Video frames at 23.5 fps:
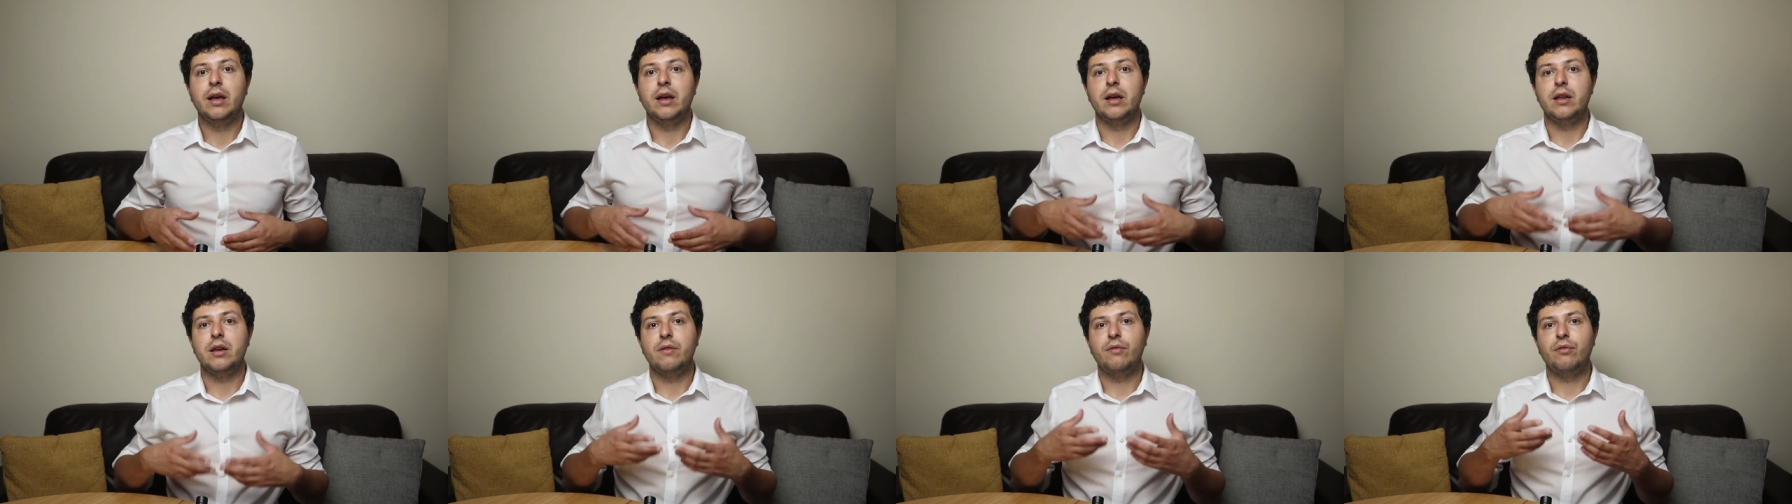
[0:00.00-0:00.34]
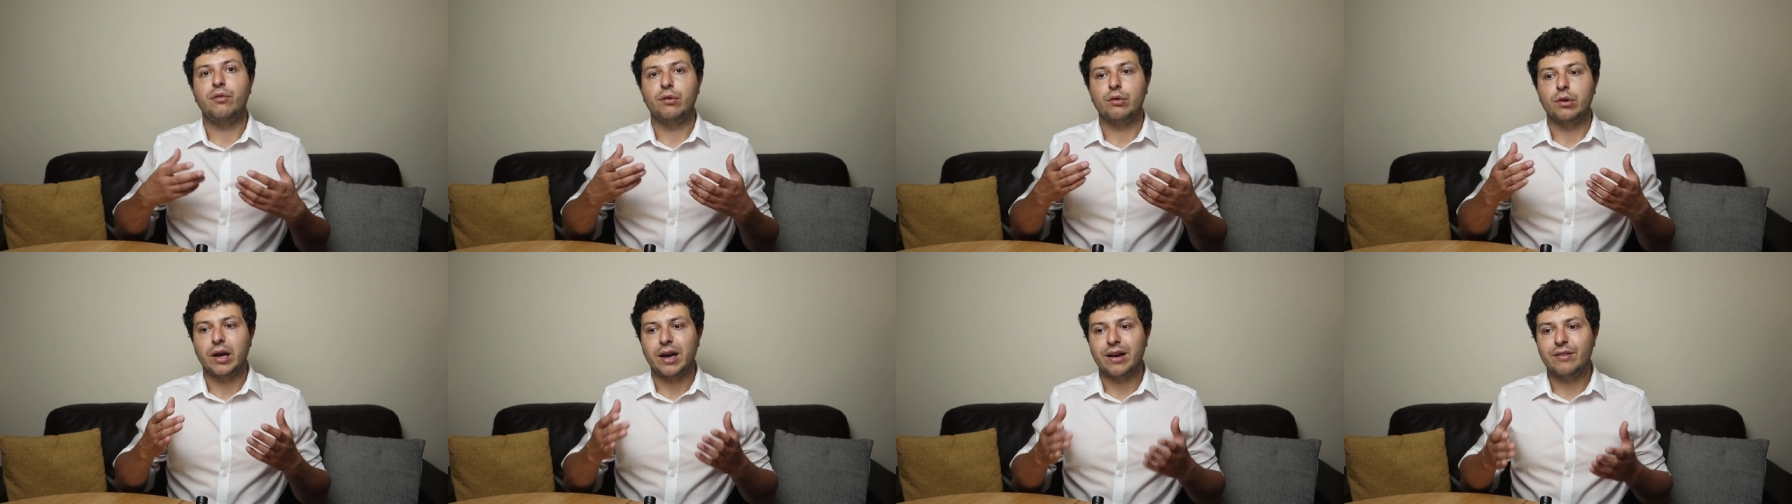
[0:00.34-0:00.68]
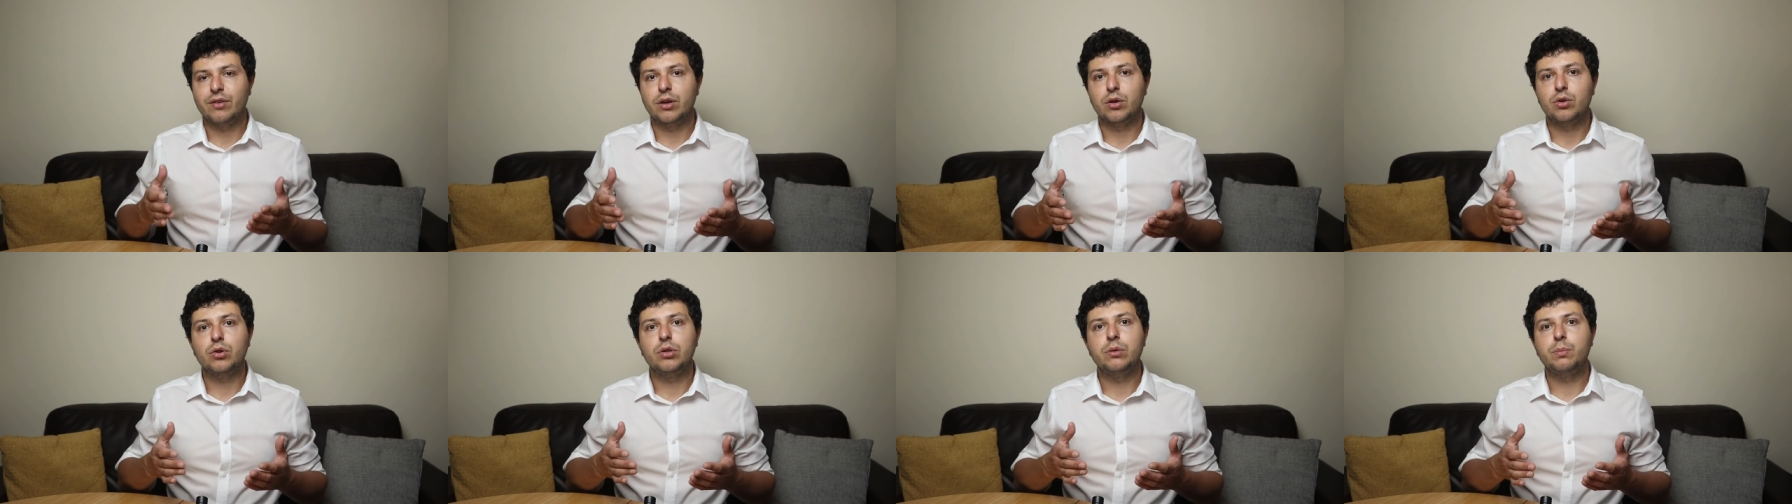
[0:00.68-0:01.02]
And if you
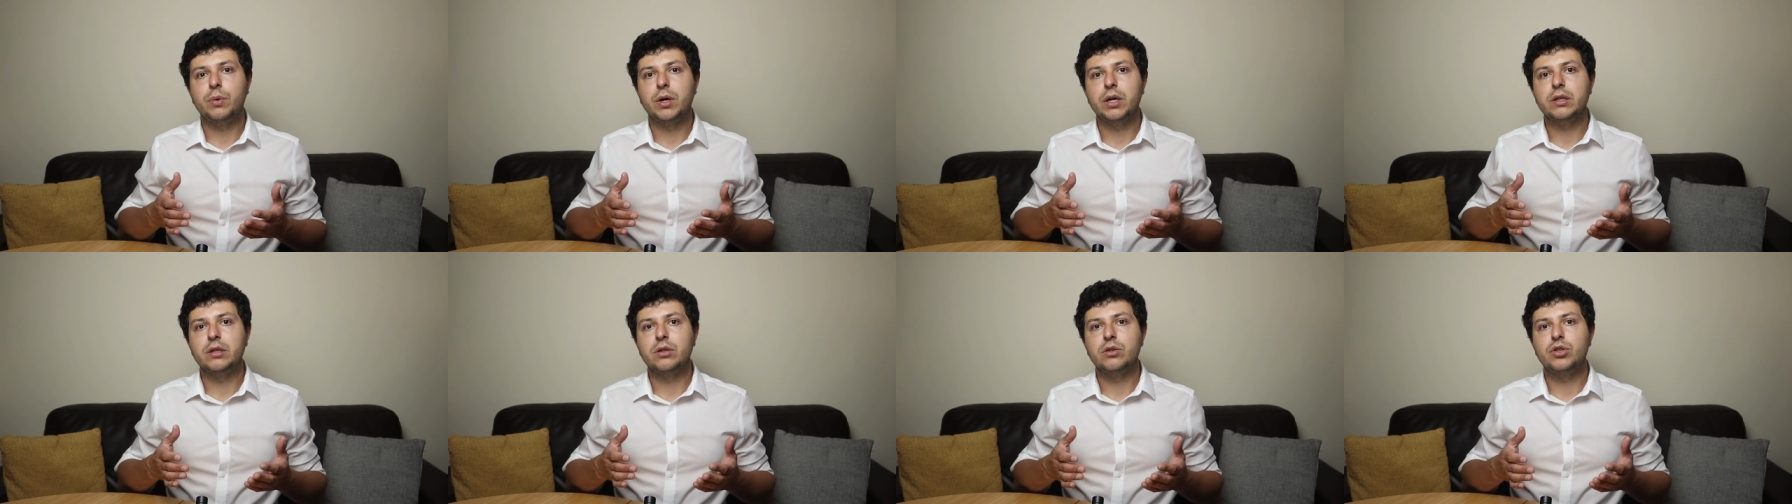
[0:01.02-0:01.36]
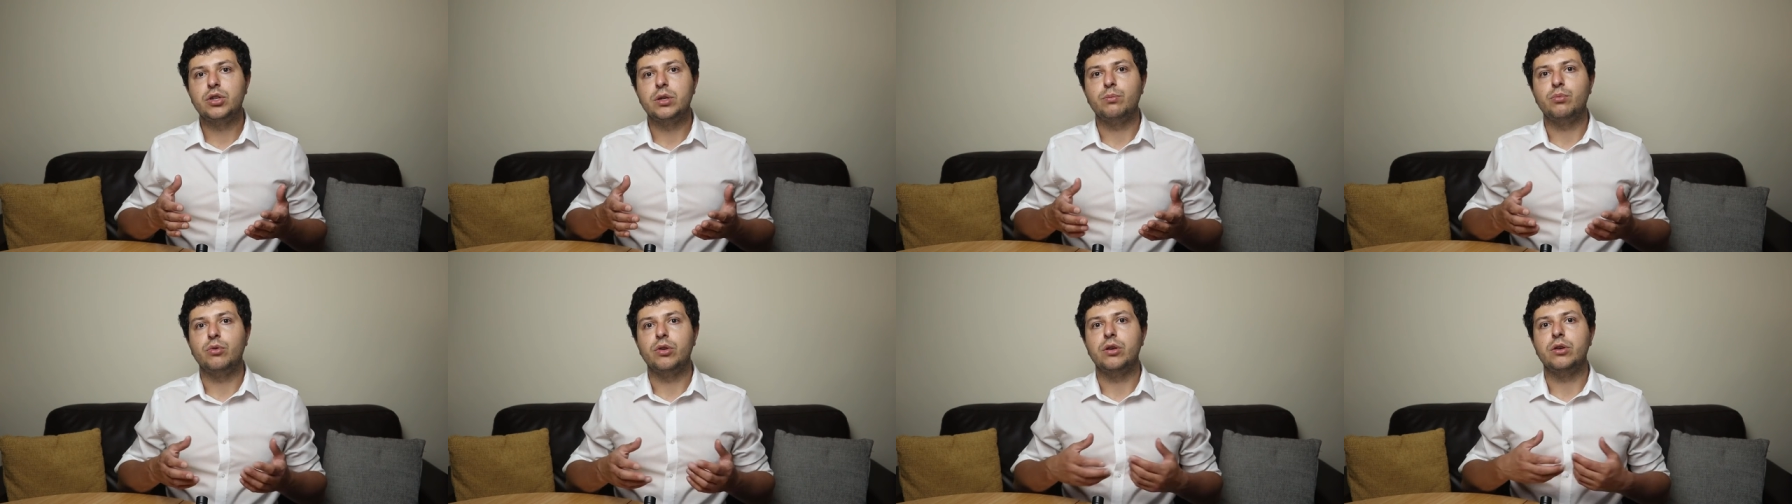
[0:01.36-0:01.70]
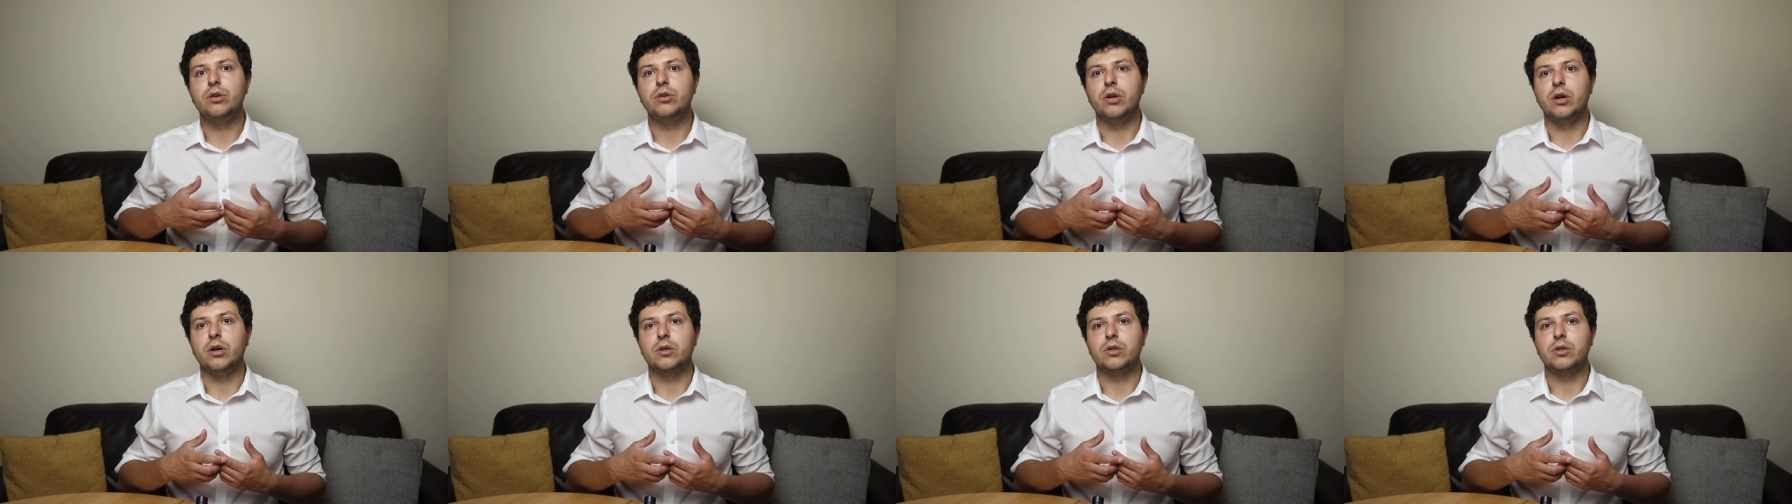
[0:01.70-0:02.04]
have a good partnership with
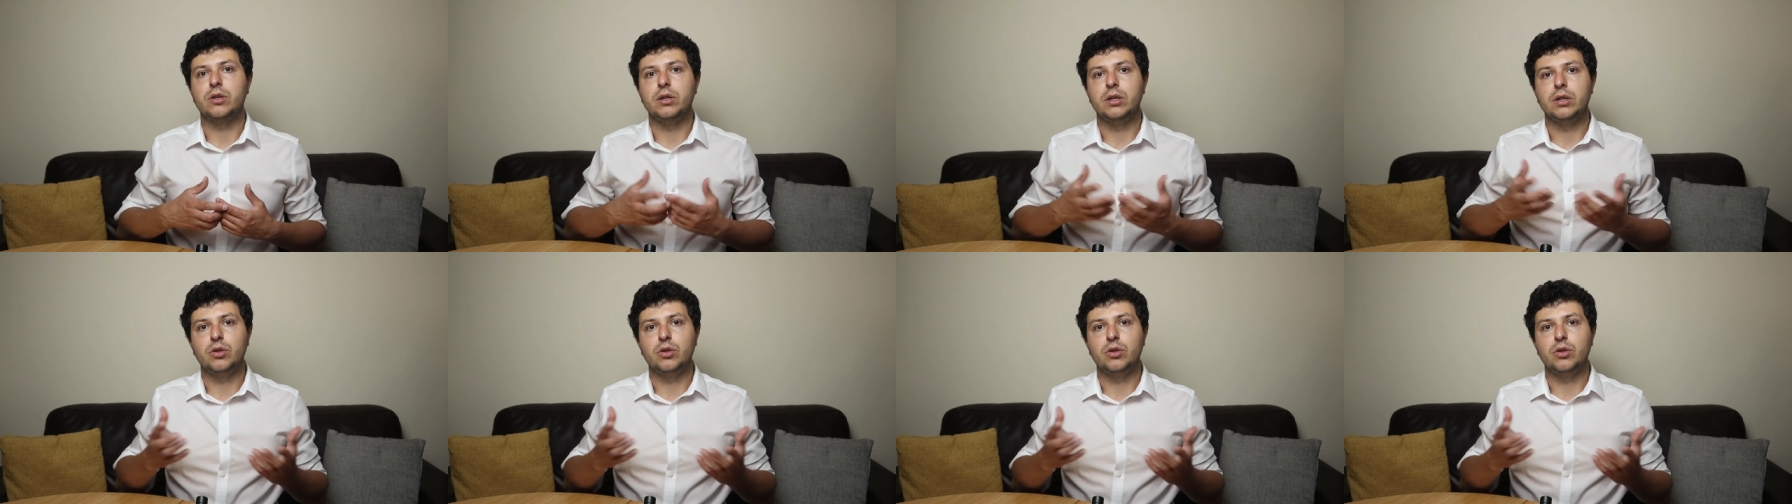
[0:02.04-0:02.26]
your doctor